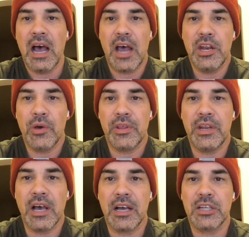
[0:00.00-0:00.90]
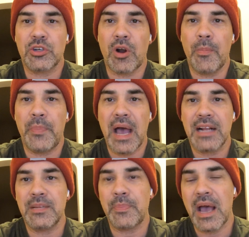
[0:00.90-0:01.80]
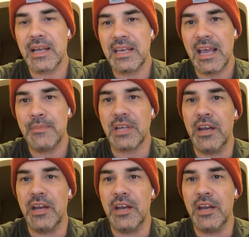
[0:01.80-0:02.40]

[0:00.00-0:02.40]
I know the Nuggets are on back-to-back games.